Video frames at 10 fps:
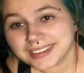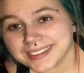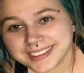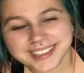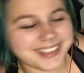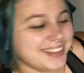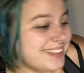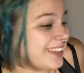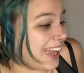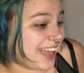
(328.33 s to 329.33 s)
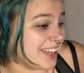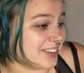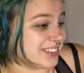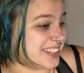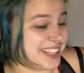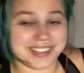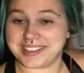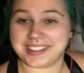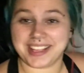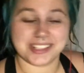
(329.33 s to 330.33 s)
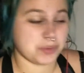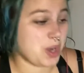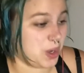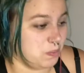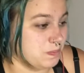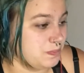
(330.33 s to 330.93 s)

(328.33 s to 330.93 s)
I don't think that that's wrong.